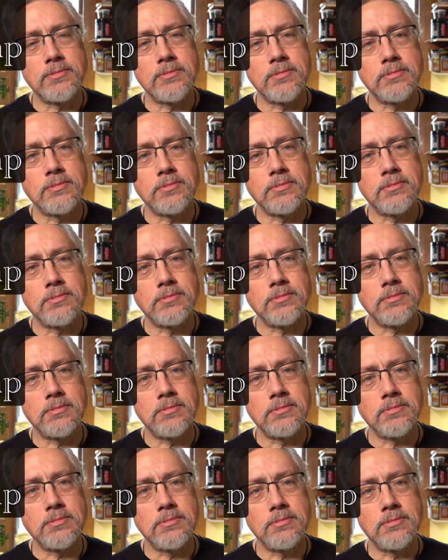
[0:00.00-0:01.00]

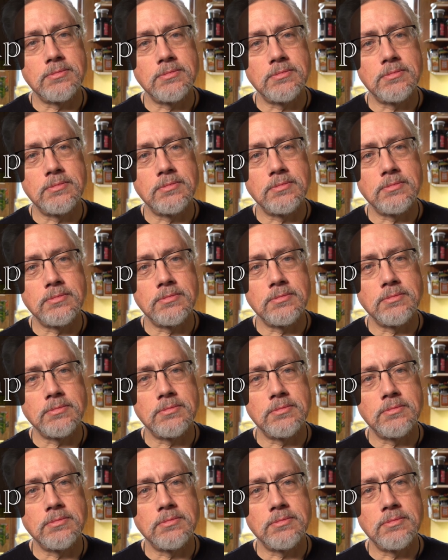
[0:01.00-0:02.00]

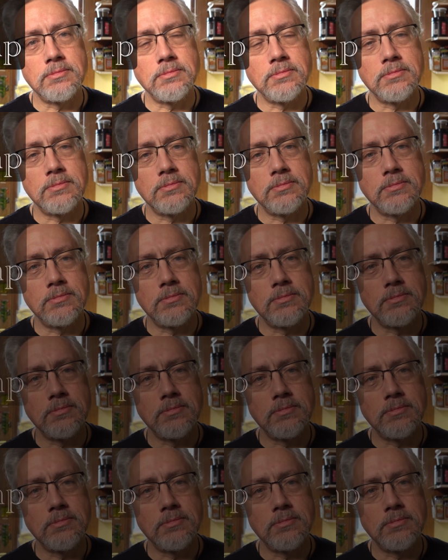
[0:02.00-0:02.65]
(no one is talking)